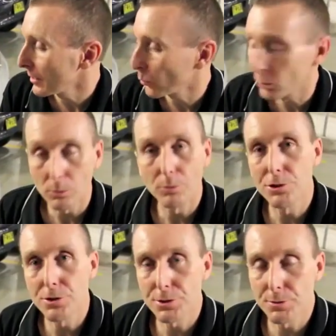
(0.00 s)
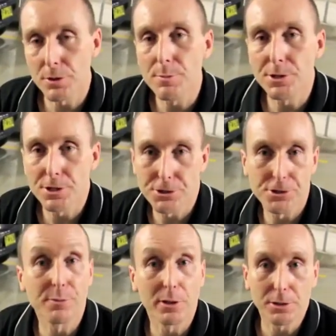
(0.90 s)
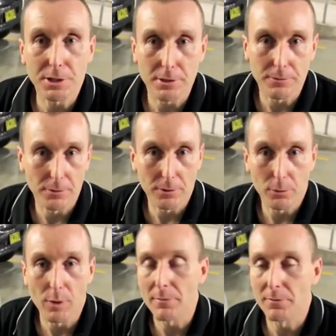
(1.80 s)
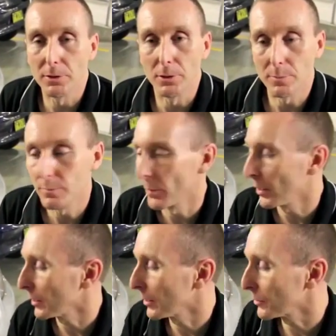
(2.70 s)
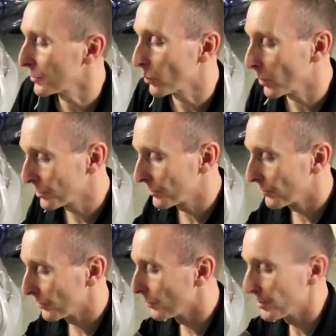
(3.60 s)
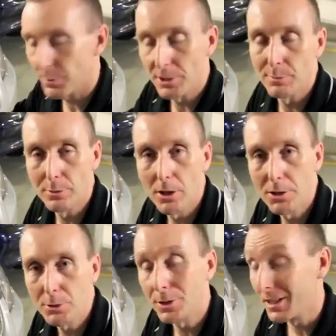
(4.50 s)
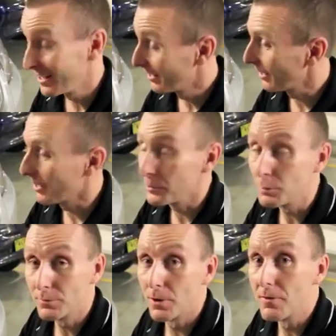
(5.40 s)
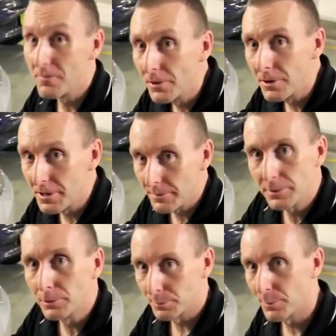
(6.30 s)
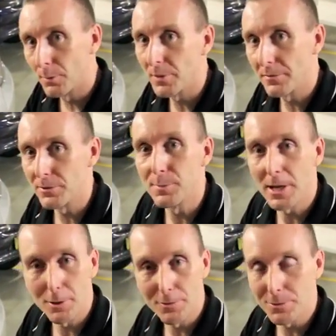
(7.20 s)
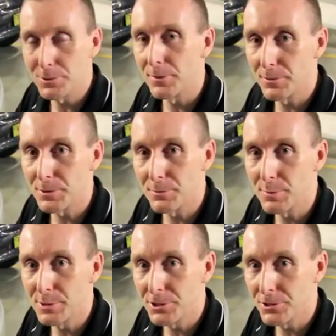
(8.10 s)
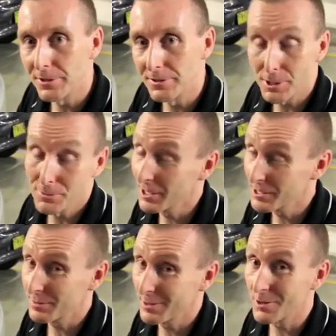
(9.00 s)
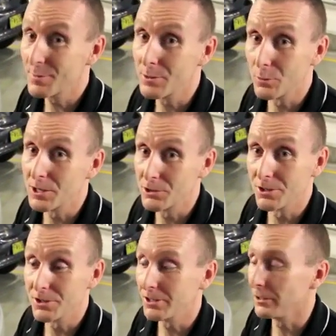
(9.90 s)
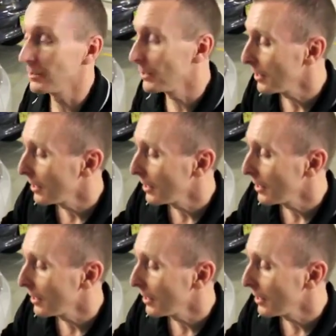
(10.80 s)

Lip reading: It will reduce the repositionability of a wrap film. So once the film has been applied to it, you will find it very difficult to pop that film back off the surface to reposition it, so it does kind of be a one-shot deal.